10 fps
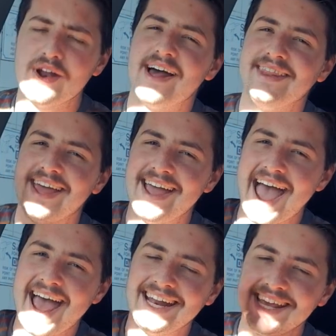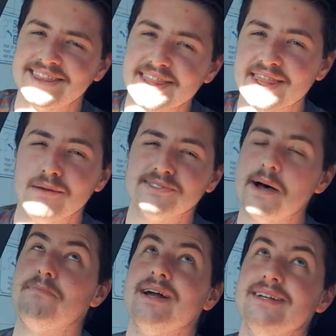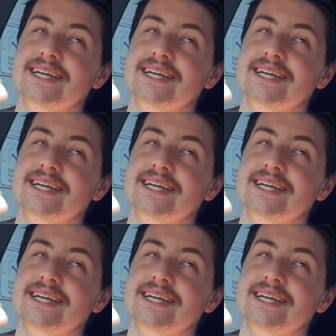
down there and hit the thumbs up button.